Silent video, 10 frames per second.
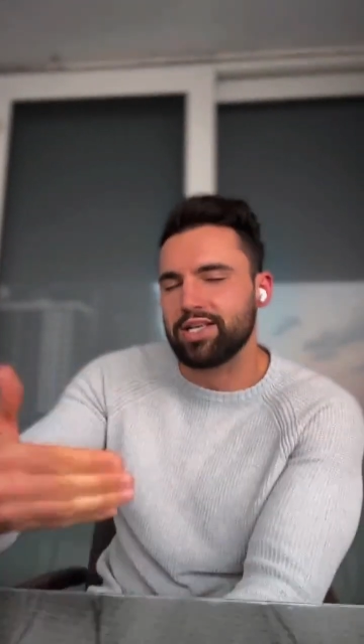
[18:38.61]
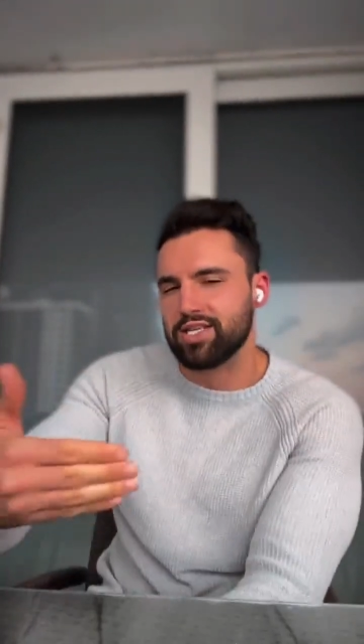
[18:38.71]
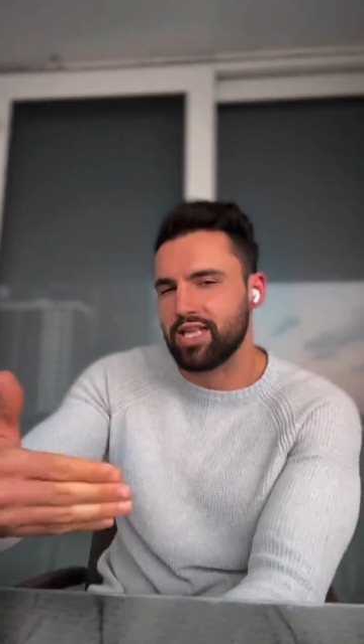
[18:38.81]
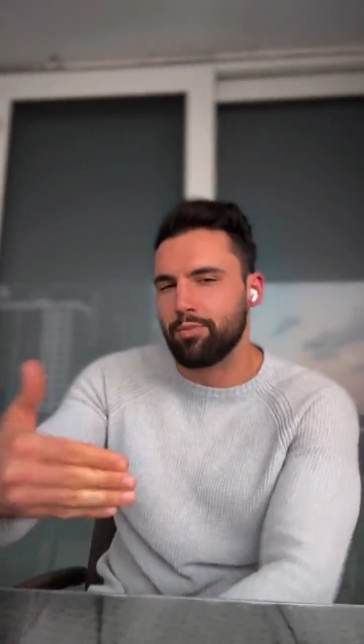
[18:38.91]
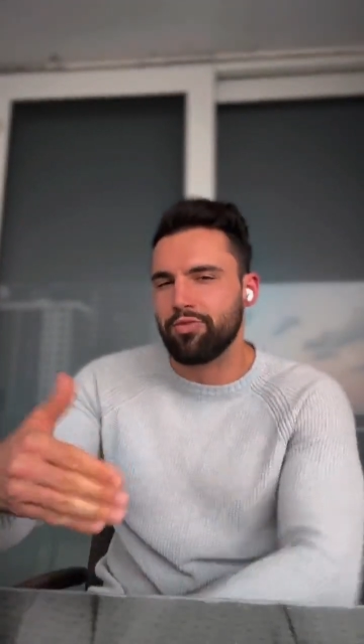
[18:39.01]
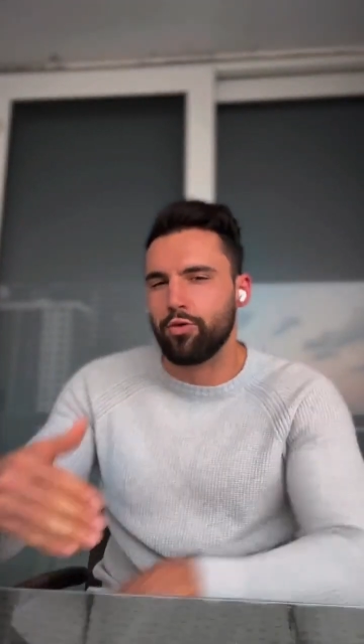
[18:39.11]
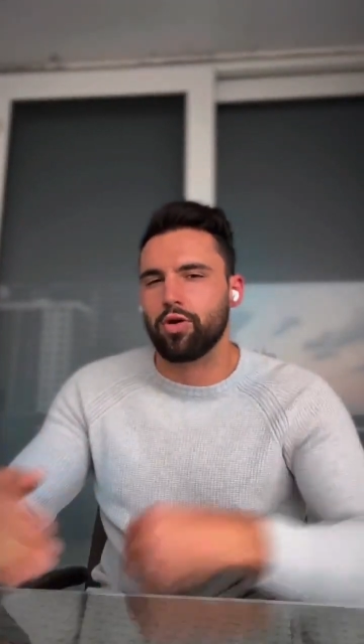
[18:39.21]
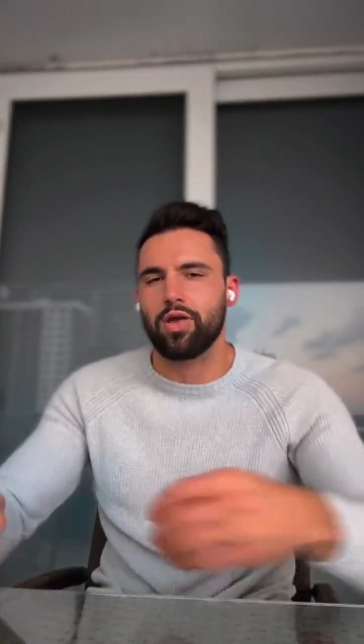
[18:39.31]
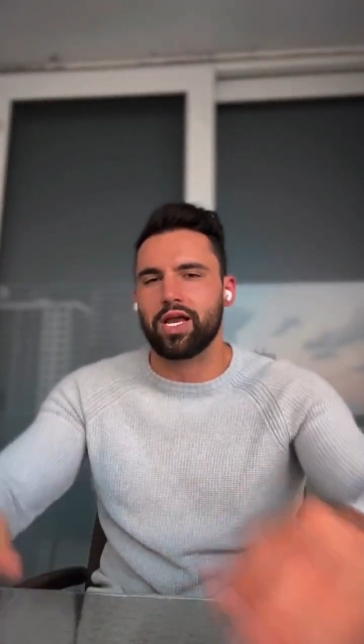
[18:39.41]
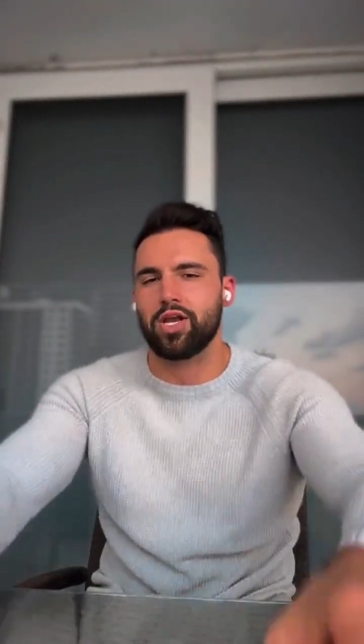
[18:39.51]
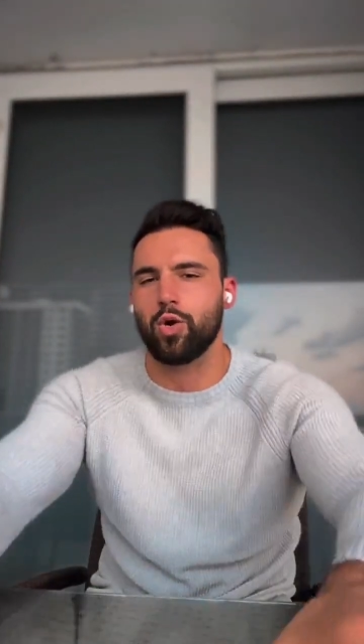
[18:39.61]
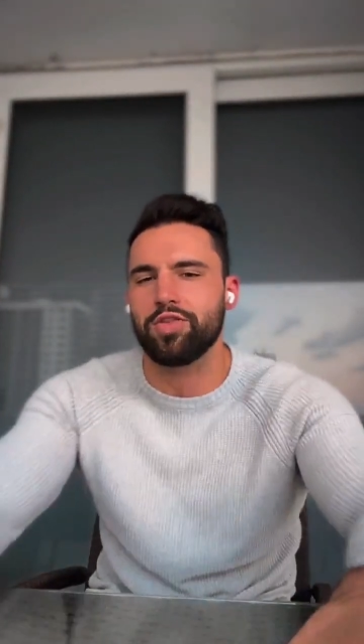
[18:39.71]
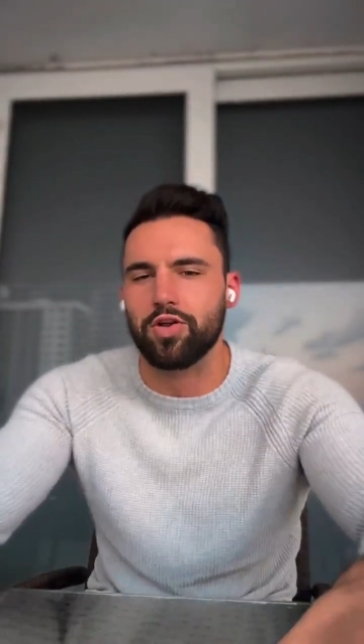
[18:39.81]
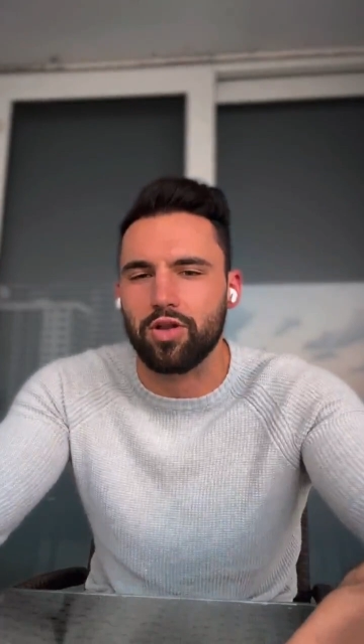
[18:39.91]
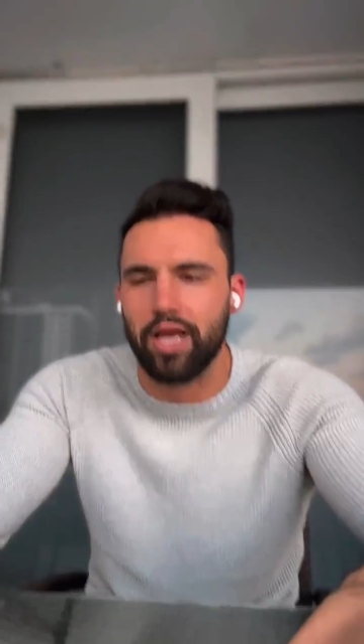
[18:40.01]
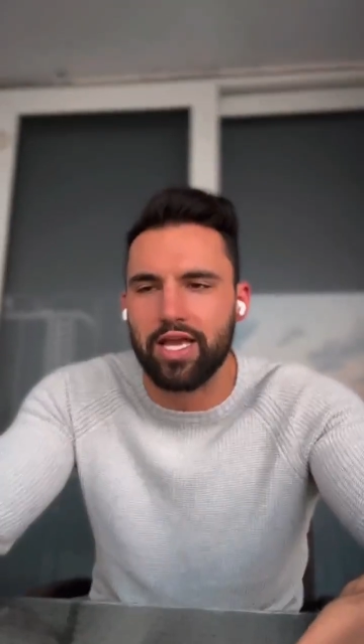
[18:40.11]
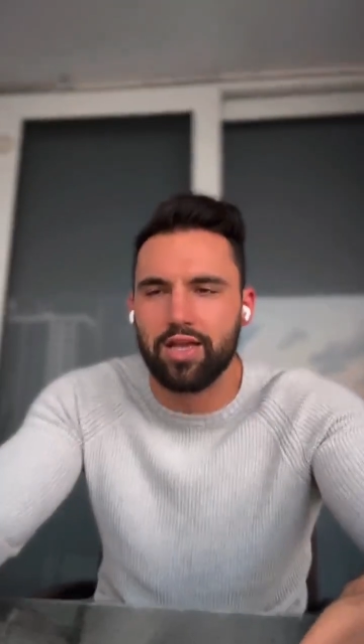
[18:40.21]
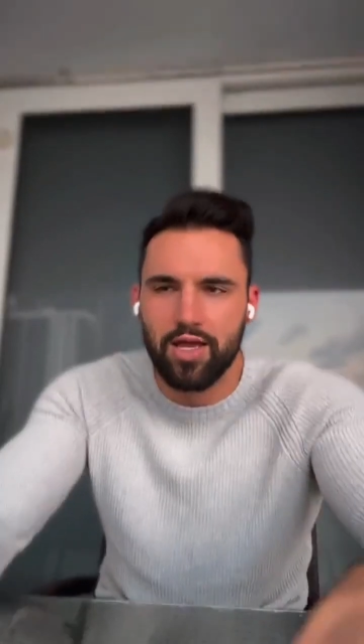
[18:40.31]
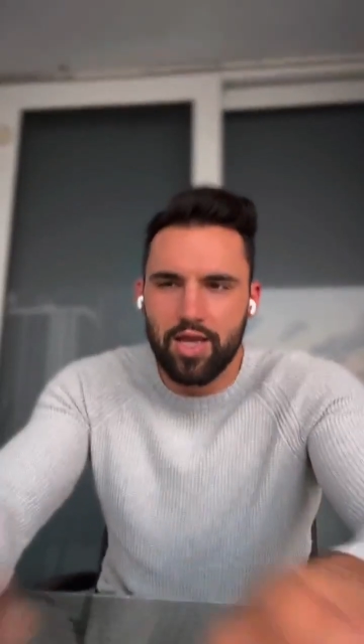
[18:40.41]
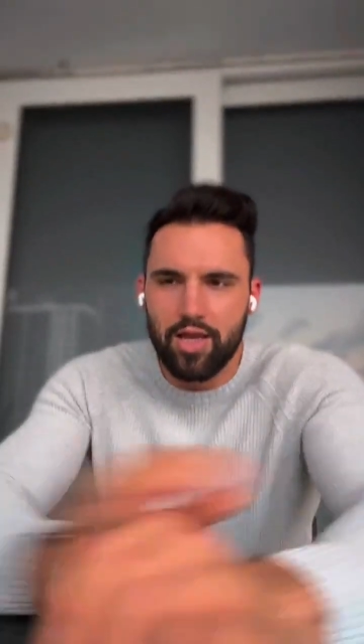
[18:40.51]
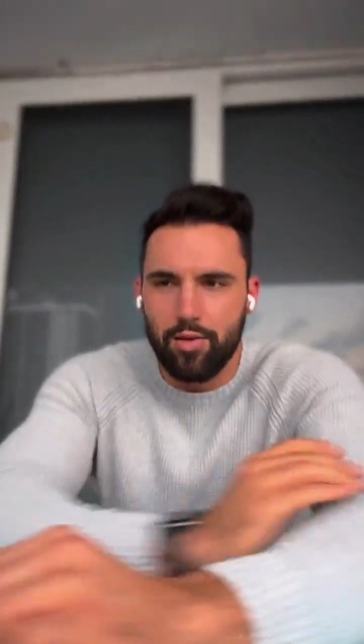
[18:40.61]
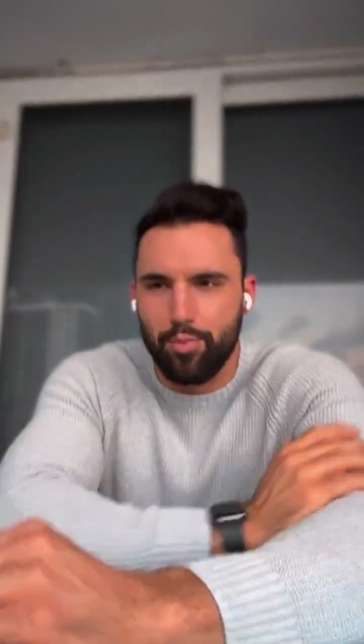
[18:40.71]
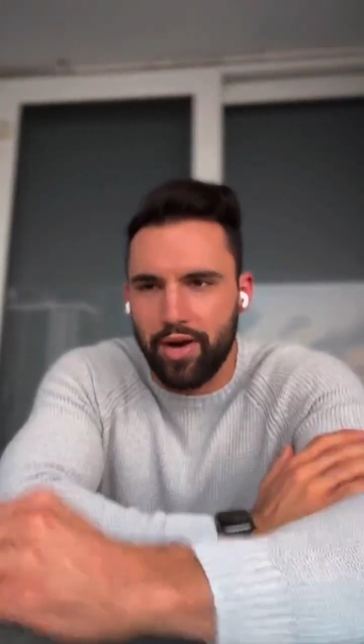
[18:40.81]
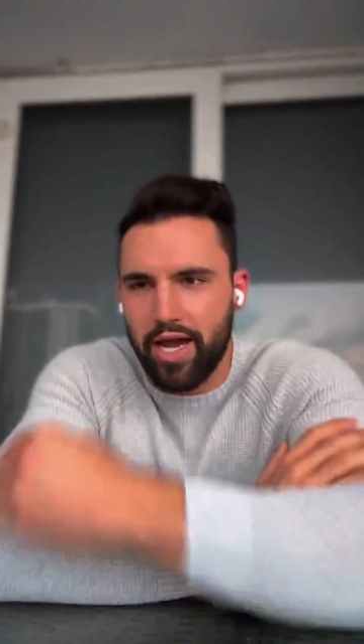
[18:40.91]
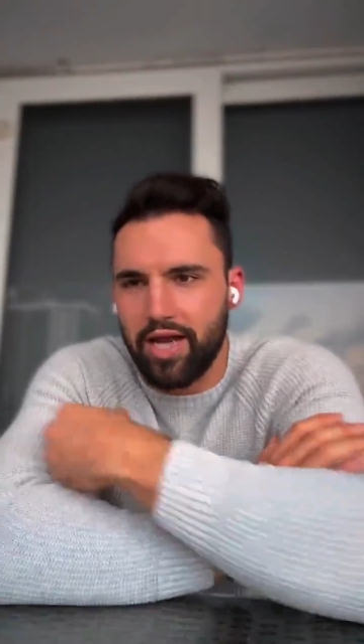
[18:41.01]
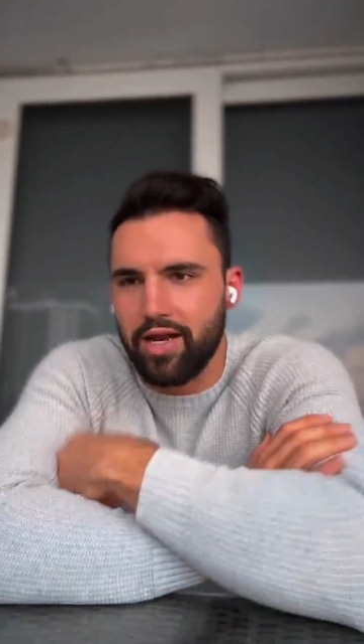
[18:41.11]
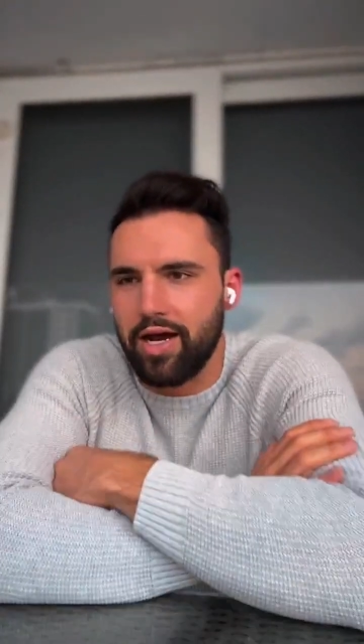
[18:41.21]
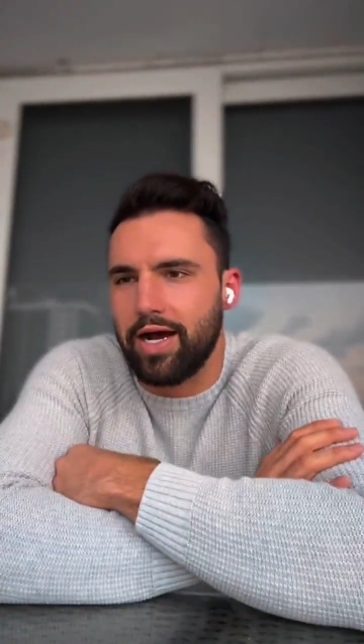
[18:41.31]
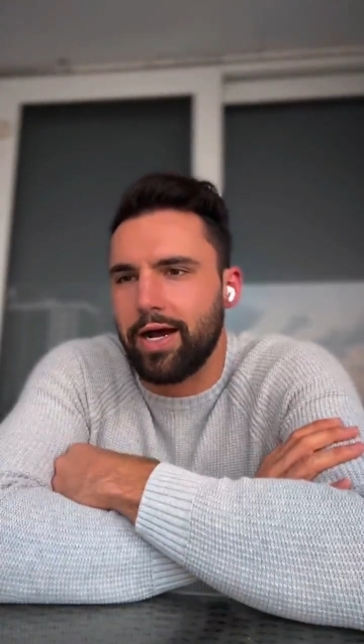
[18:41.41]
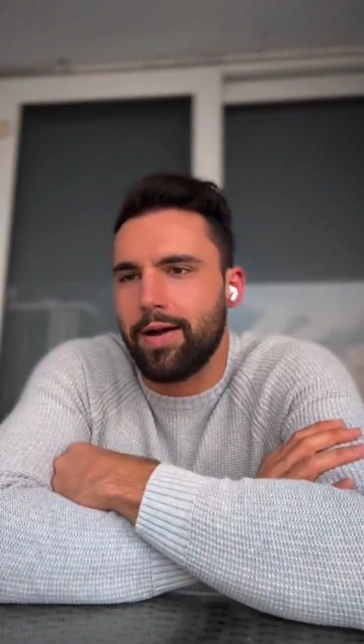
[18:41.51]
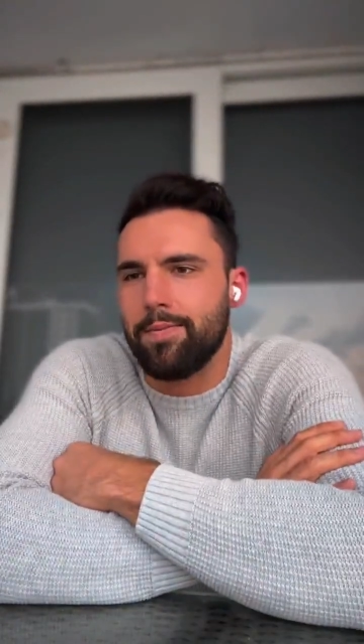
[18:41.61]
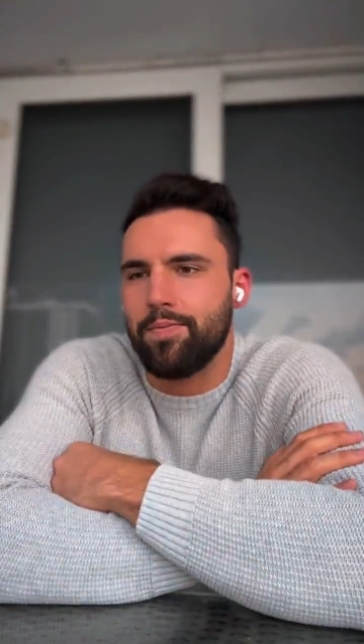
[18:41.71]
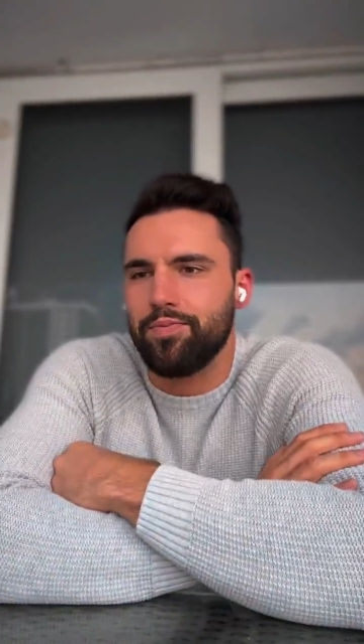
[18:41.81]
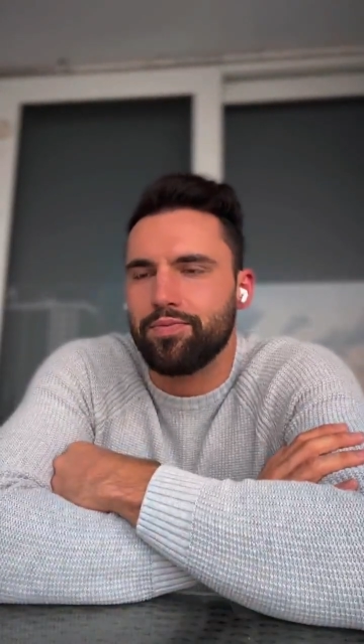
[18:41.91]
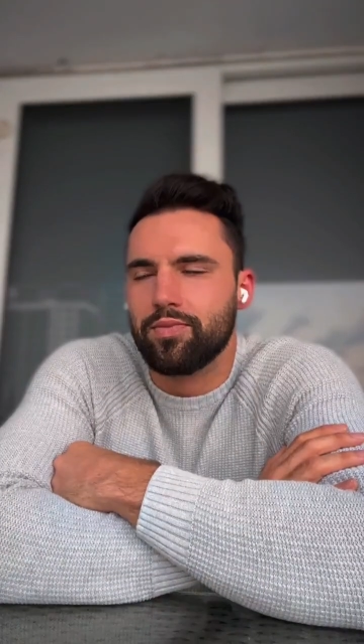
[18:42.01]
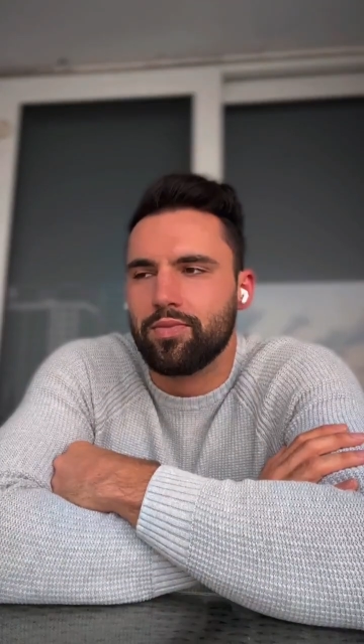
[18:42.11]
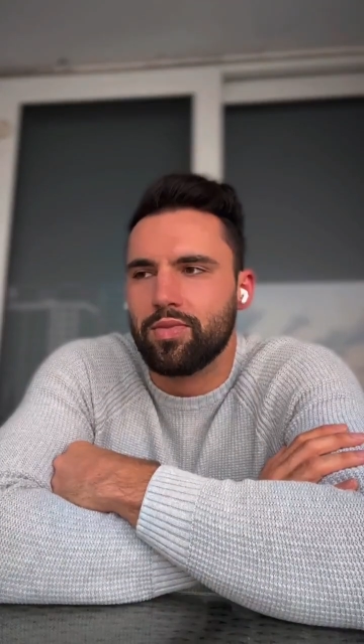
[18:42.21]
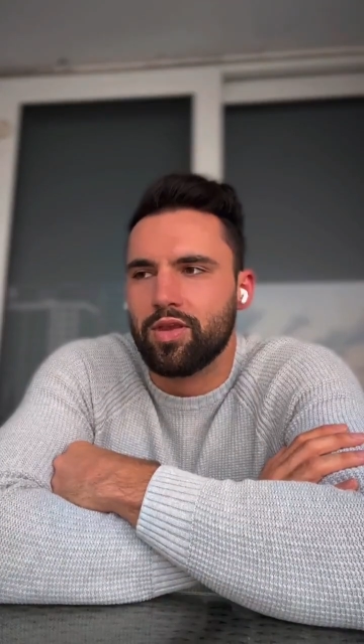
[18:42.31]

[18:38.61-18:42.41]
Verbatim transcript: I've been to them before, like I know what they're like, but um,